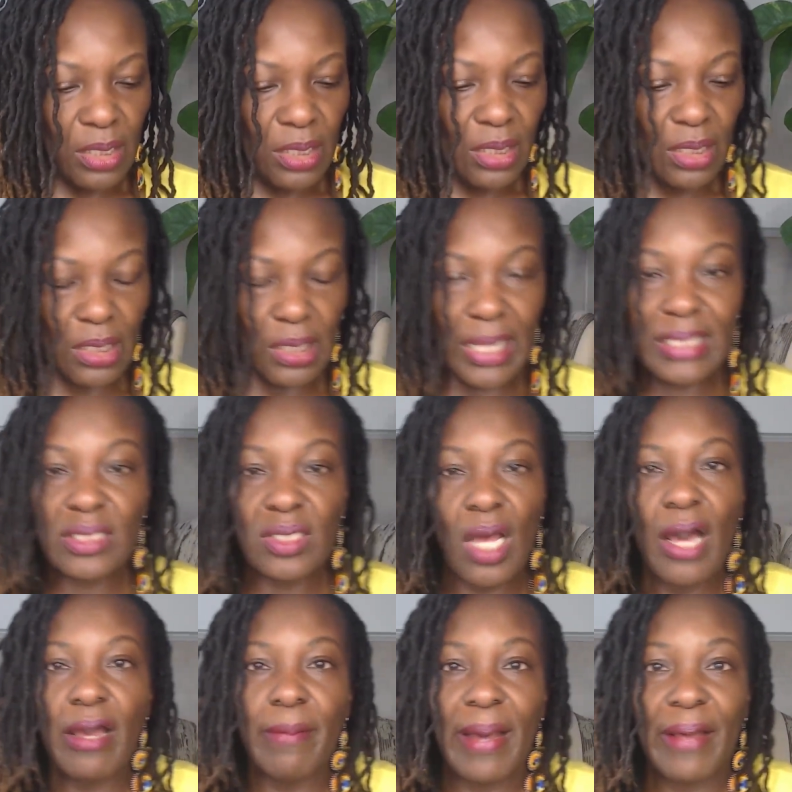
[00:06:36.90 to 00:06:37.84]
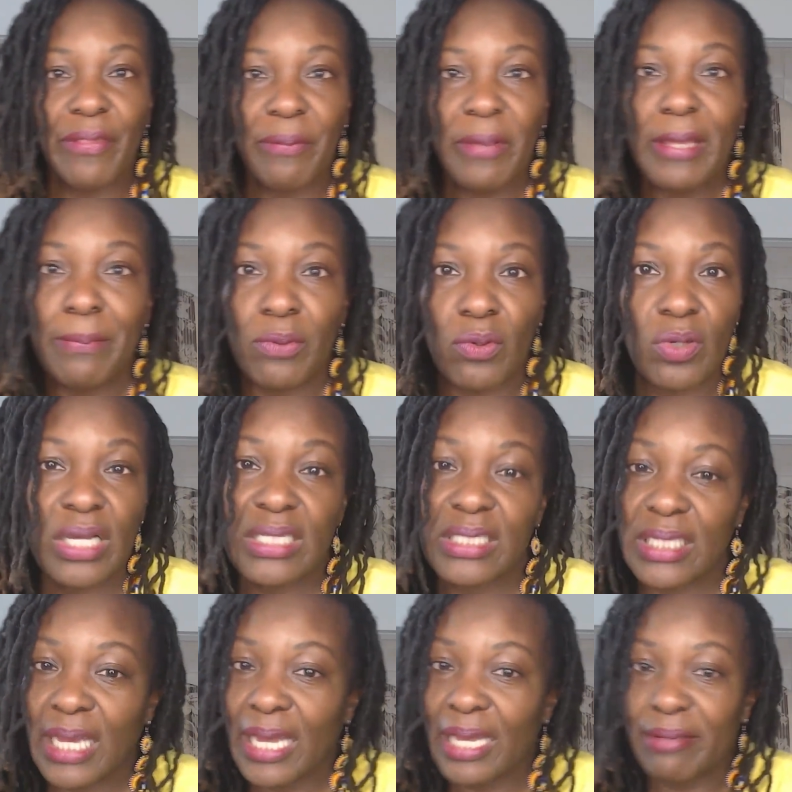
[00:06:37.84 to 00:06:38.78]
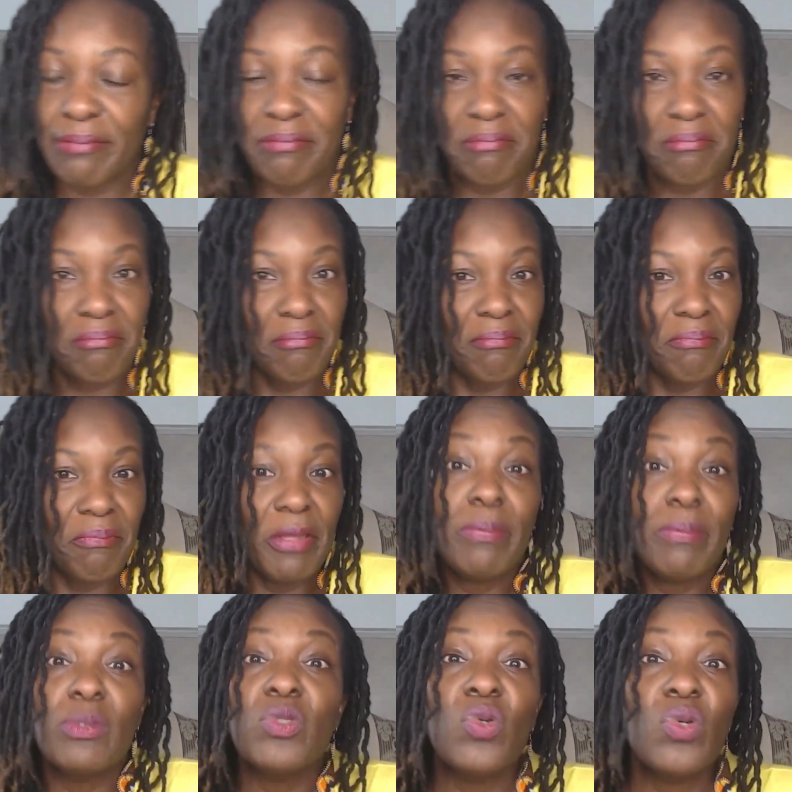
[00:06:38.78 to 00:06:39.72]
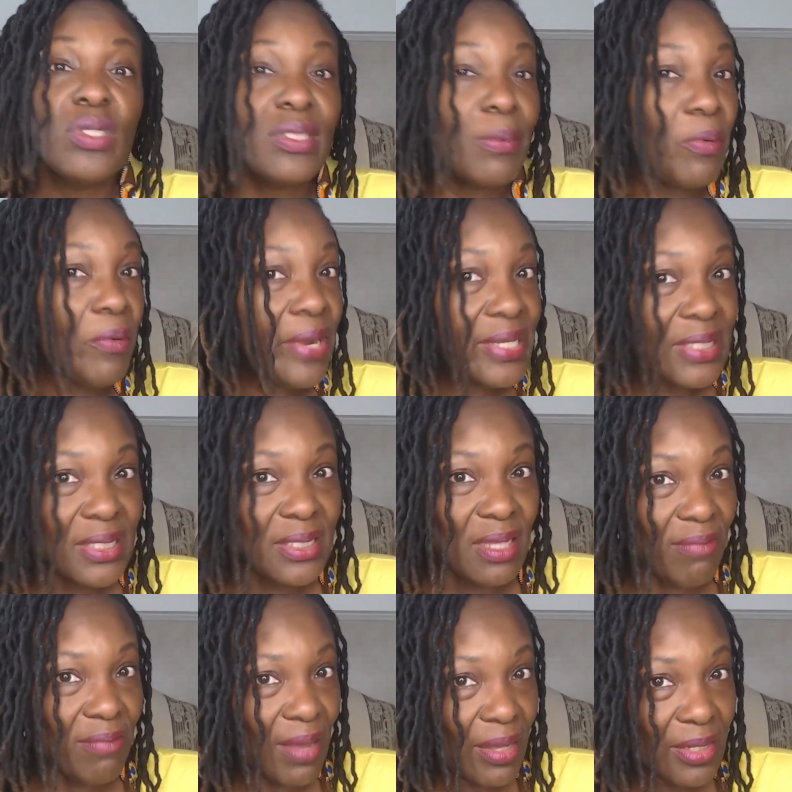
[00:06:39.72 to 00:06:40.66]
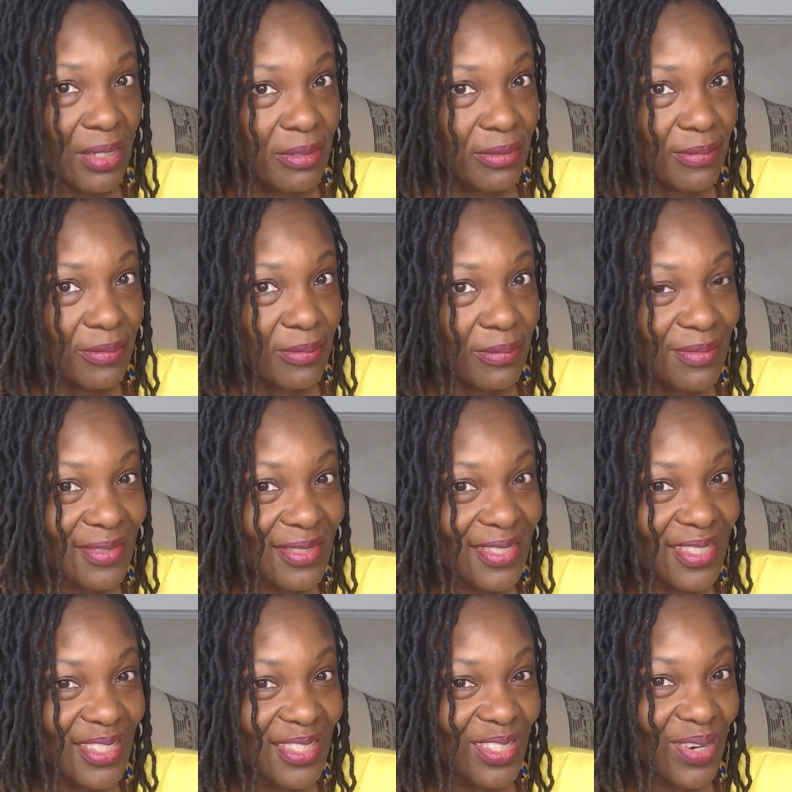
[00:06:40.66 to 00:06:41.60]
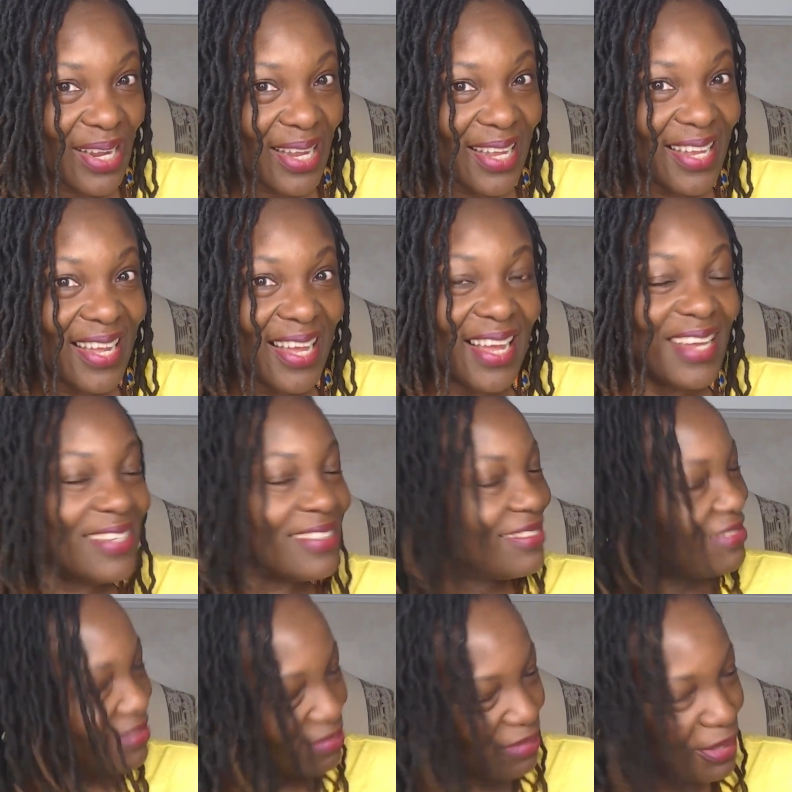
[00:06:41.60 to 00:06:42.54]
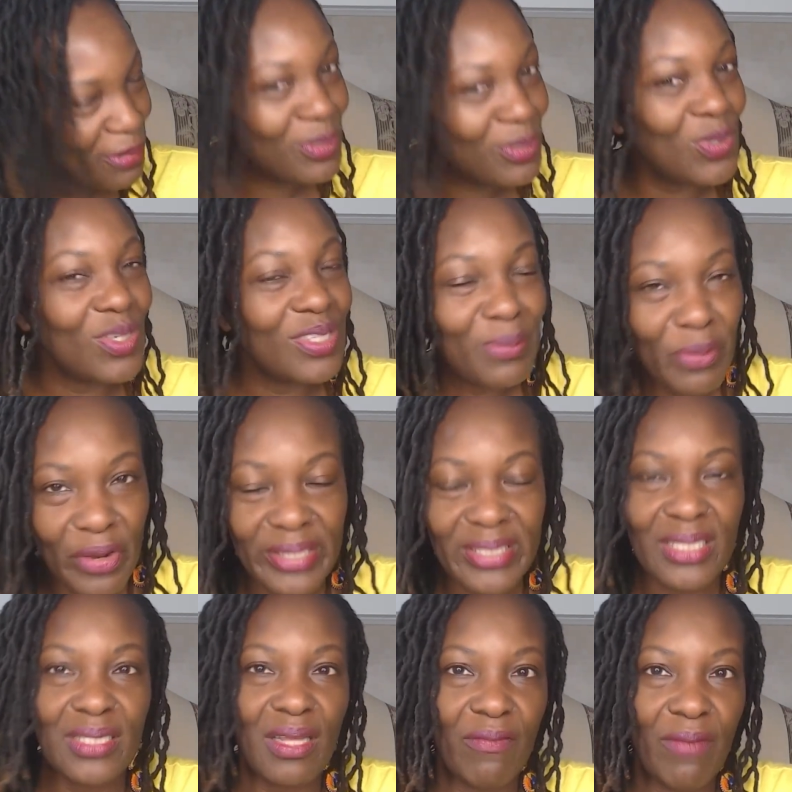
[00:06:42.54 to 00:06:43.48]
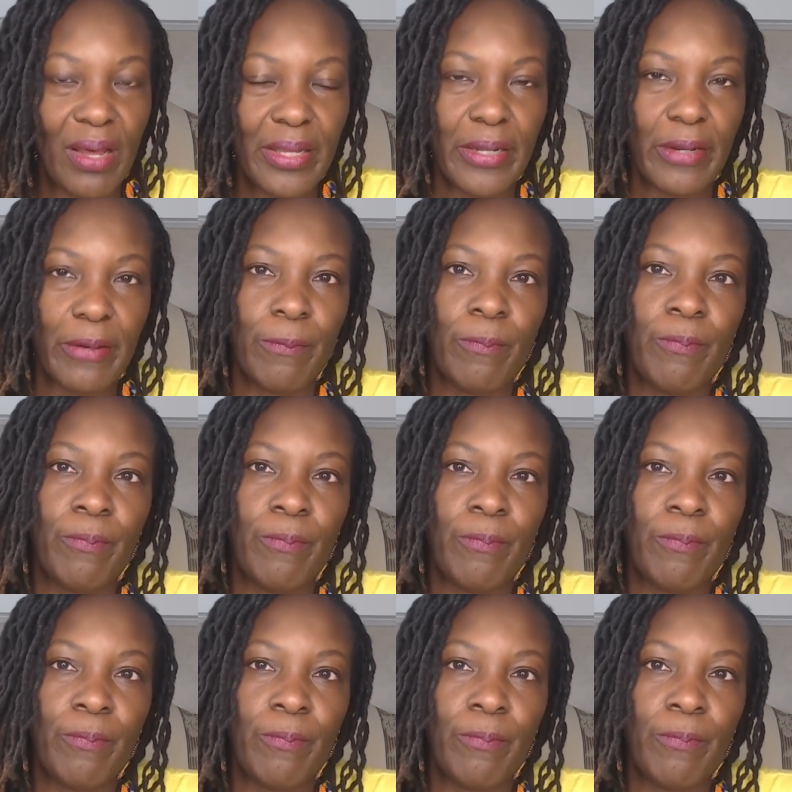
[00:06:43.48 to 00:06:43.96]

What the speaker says: let's talk about the people, because again, people doing some crazy stuff out here, right? People doing some crazy stuff out here.